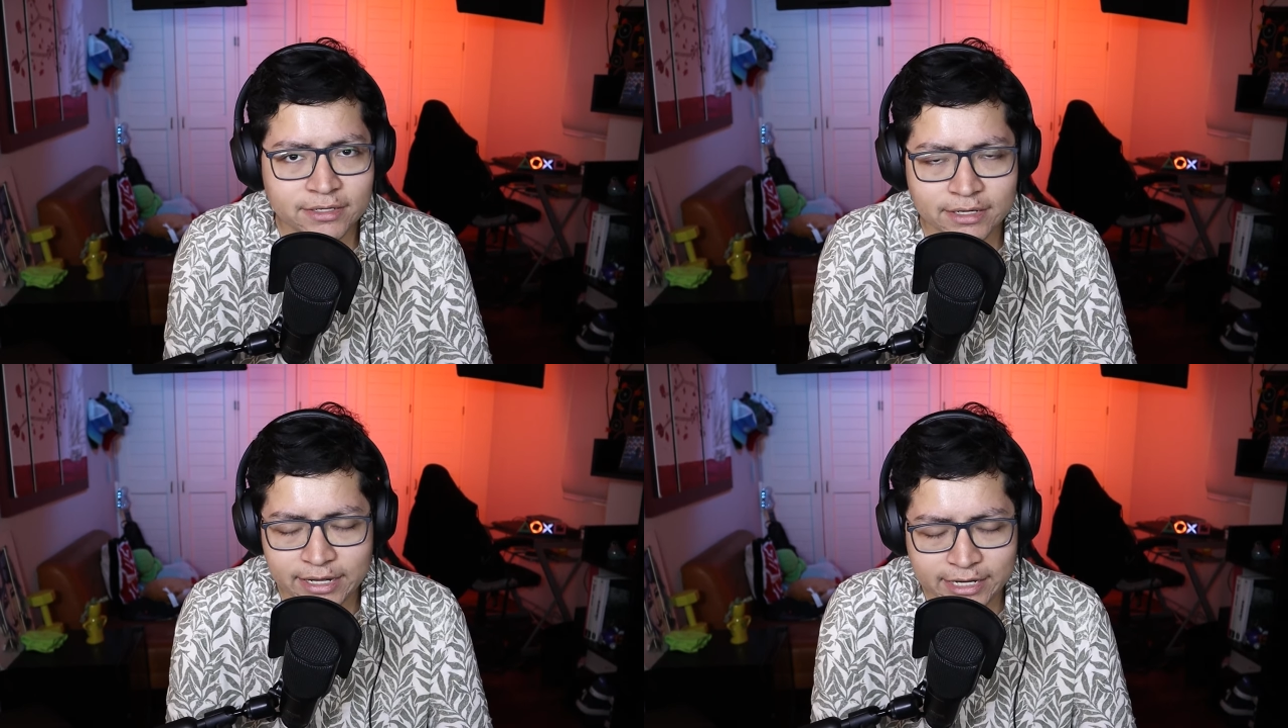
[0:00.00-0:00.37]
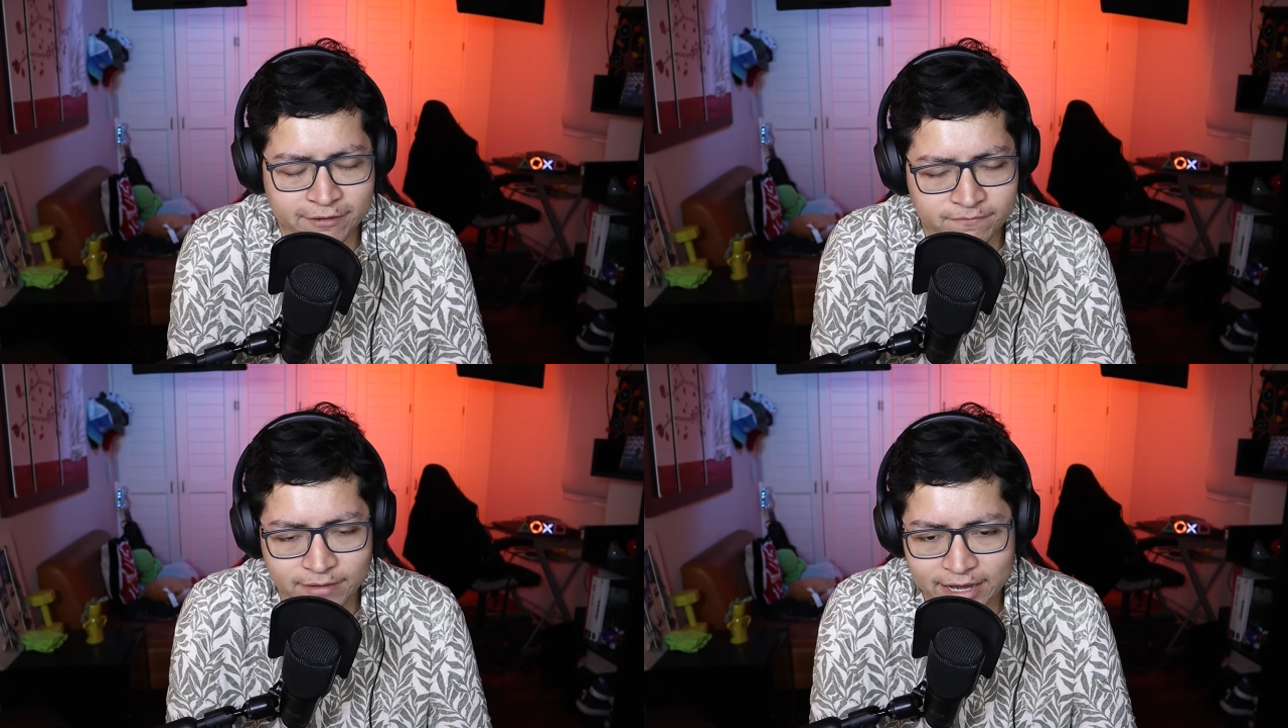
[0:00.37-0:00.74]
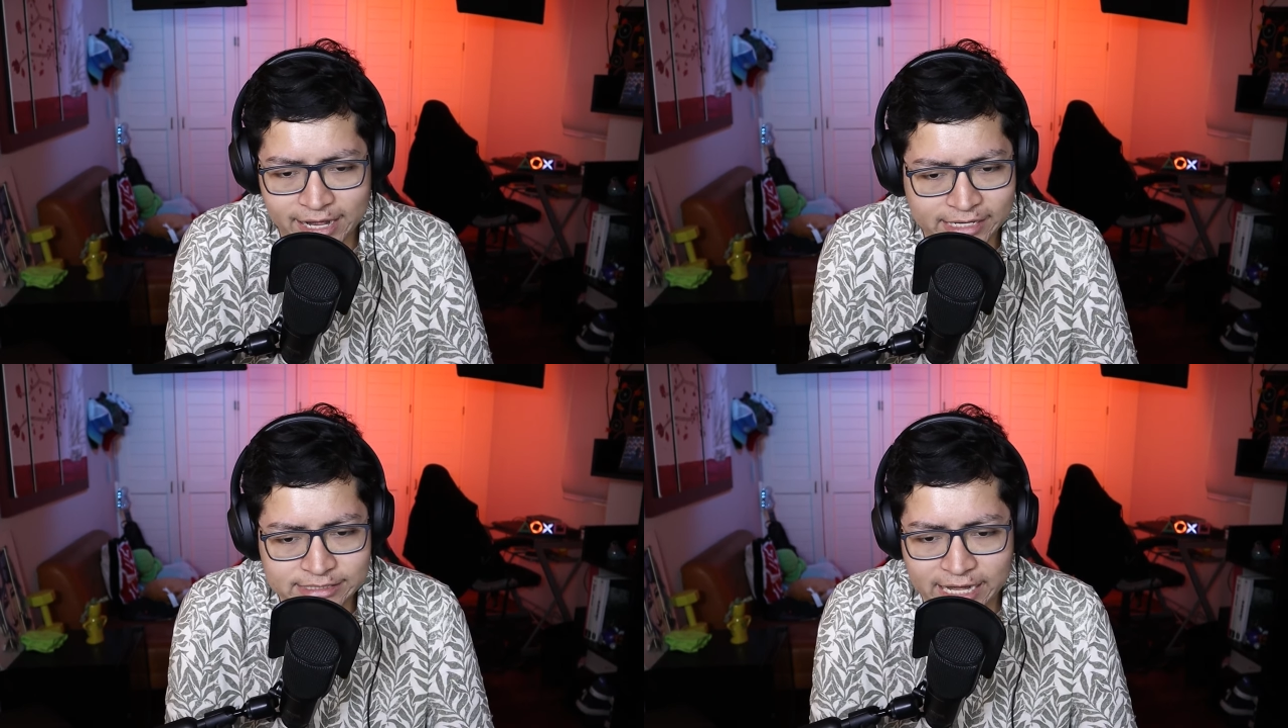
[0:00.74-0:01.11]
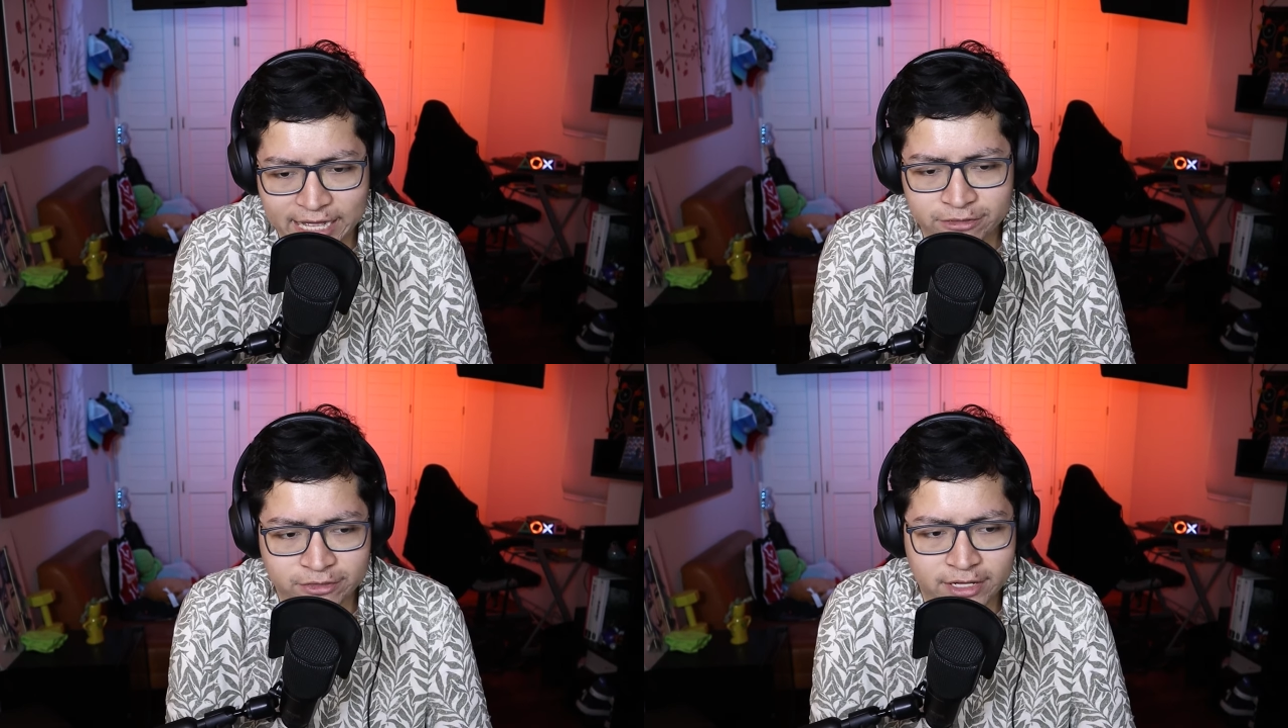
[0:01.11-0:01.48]
Like I say, I
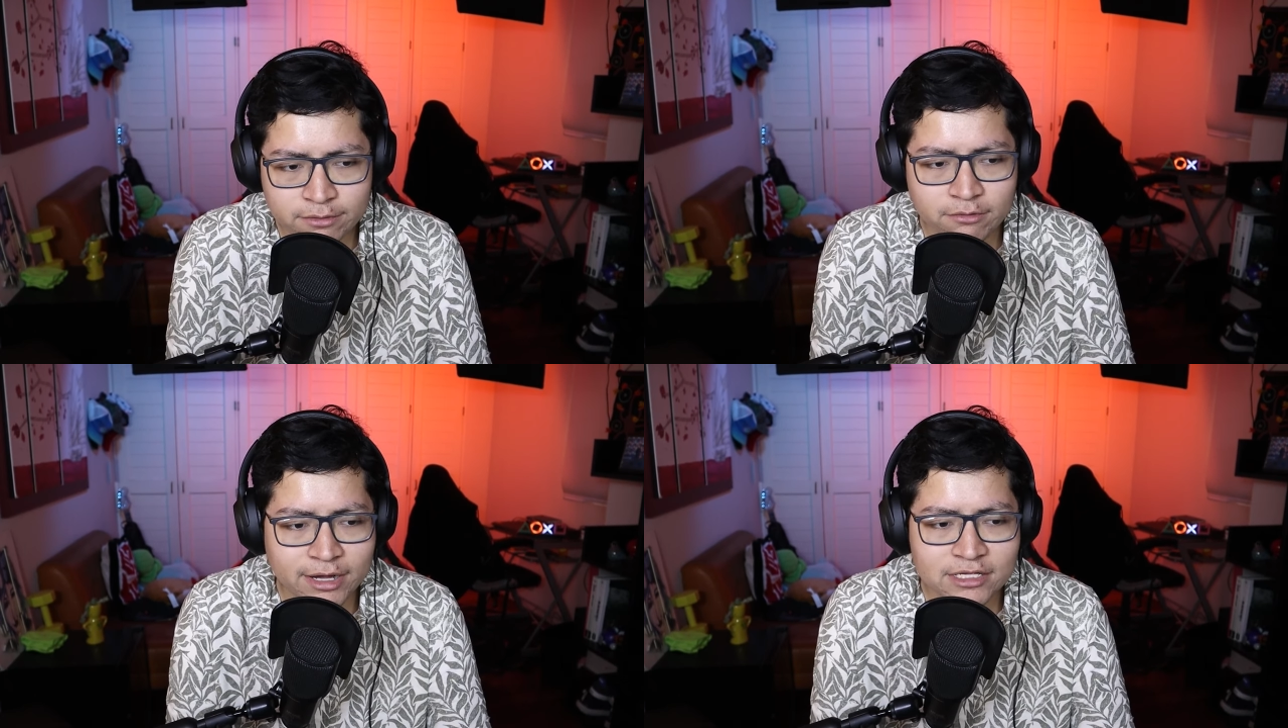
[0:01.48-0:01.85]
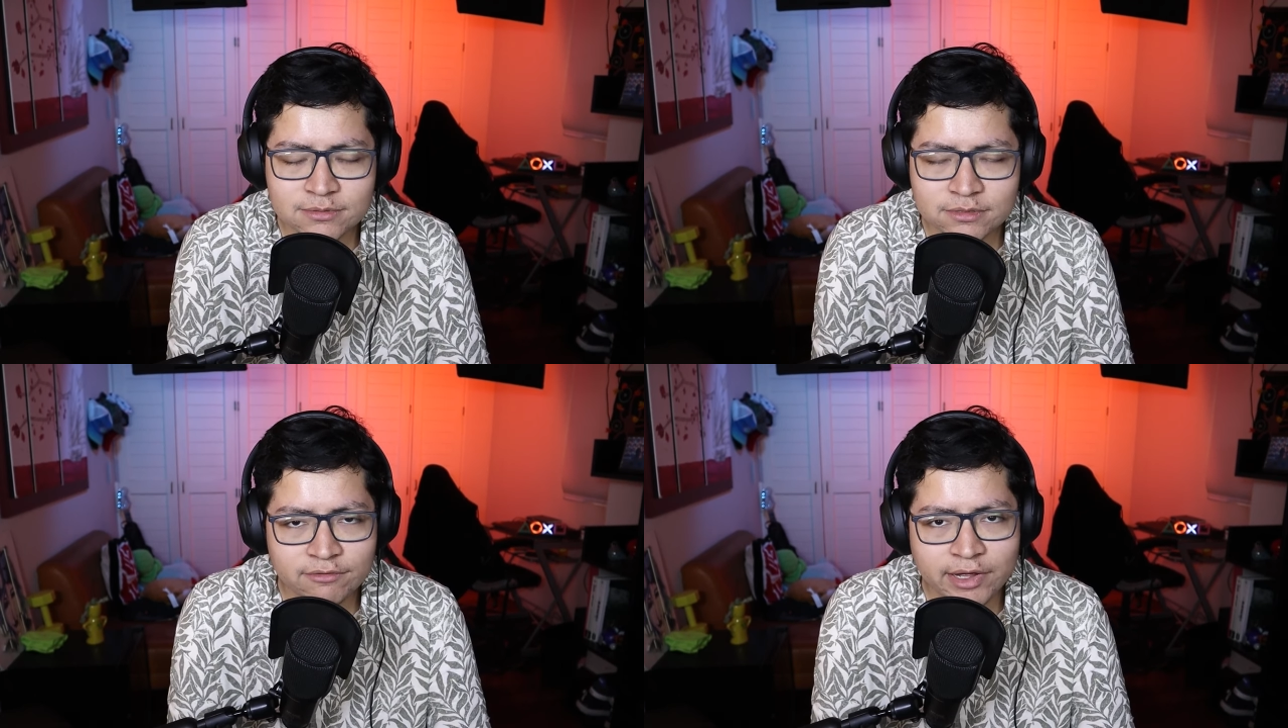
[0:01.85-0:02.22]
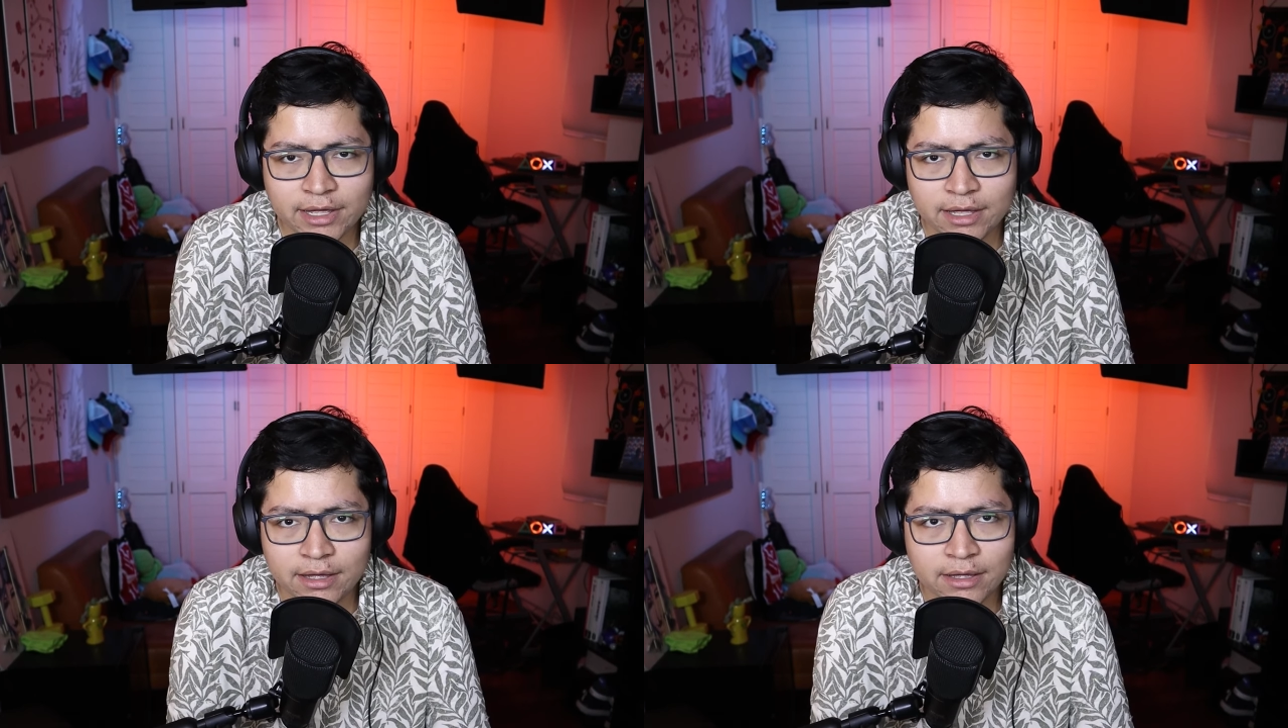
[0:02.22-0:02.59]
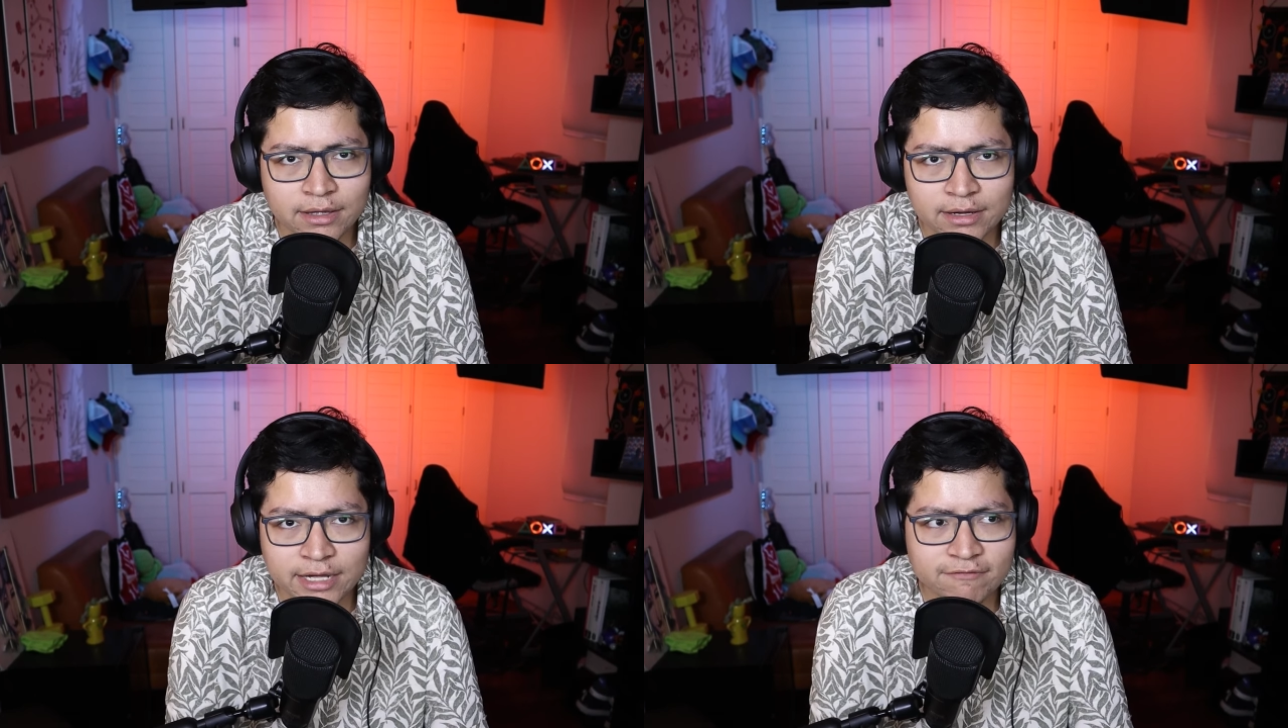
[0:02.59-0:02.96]
think he reminds me of like
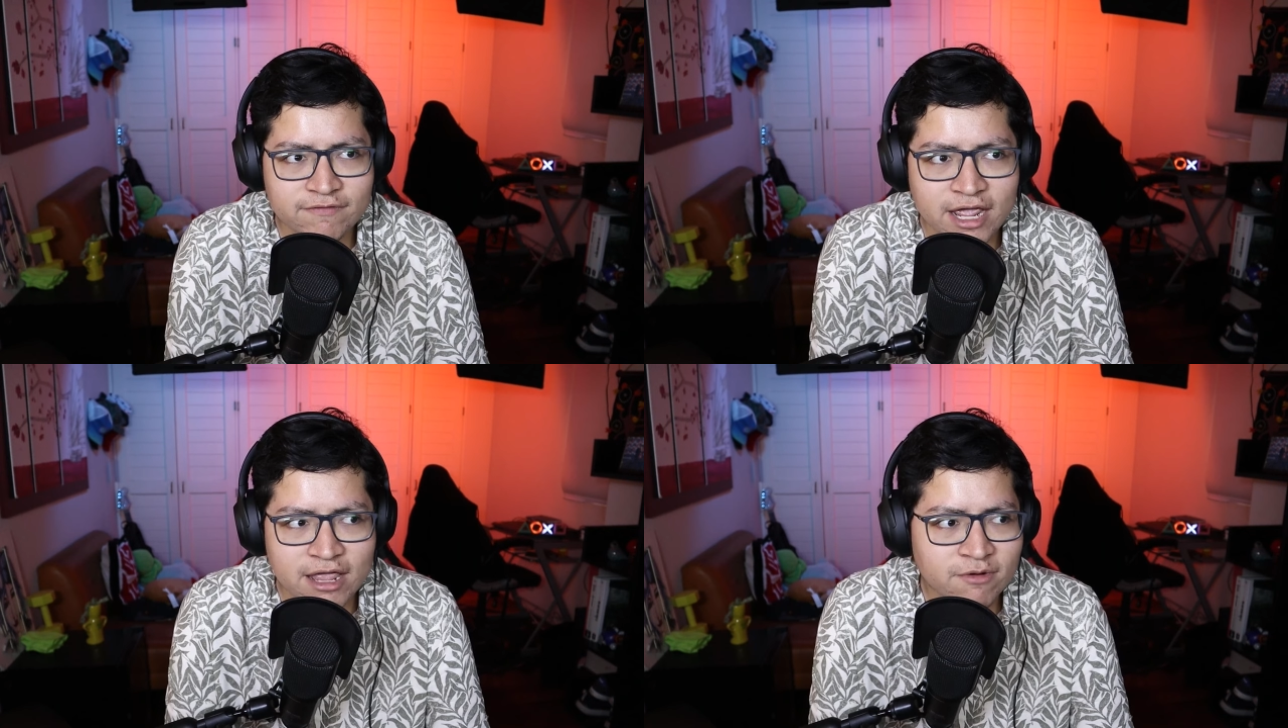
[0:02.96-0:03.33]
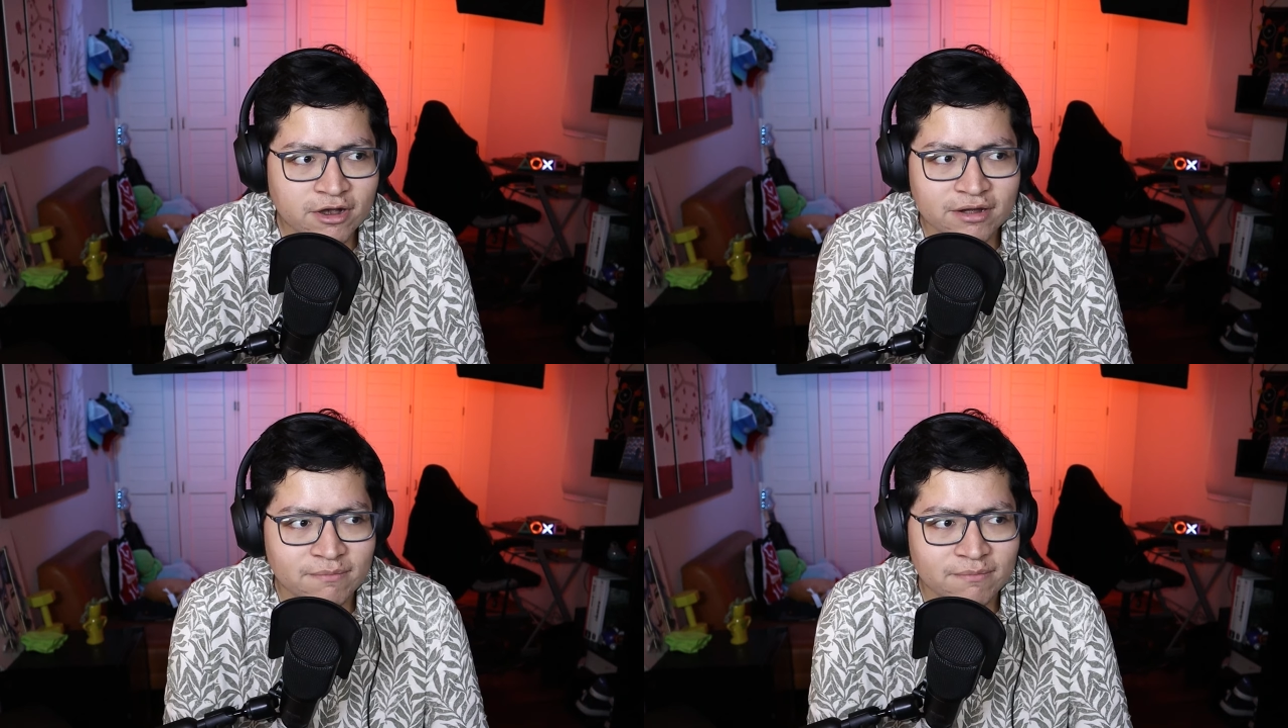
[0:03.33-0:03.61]
if Neymar and